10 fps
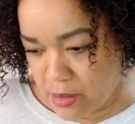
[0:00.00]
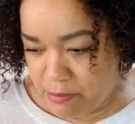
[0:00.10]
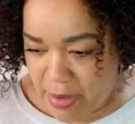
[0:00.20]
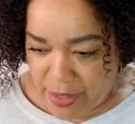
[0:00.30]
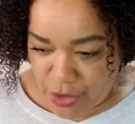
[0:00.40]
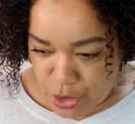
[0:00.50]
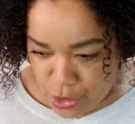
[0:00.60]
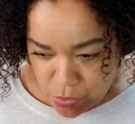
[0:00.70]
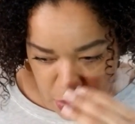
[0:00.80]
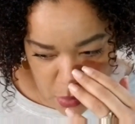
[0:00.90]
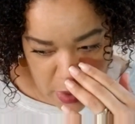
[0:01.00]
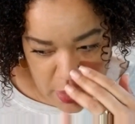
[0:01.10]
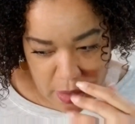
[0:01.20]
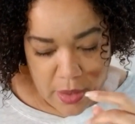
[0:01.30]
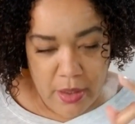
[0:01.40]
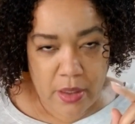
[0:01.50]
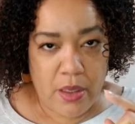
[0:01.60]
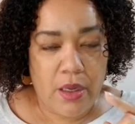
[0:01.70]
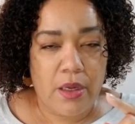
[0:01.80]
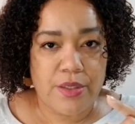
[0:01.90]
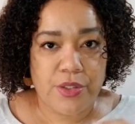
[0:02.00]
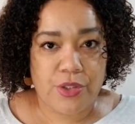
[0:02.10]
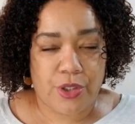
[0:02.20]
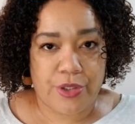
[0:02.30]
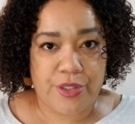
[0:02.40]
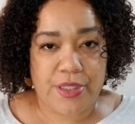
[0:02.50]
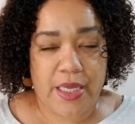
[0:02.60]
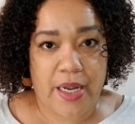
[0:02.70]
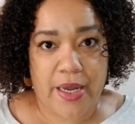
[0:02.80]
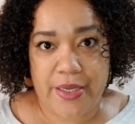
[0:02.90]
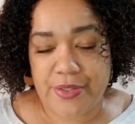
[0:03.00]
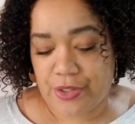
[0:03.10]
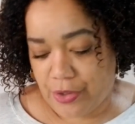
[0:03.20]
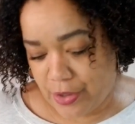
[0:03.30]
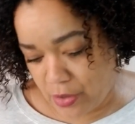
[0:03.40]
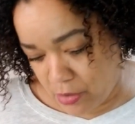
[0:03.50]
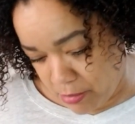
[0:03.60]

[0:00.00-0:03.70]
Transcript: my two starts that I started on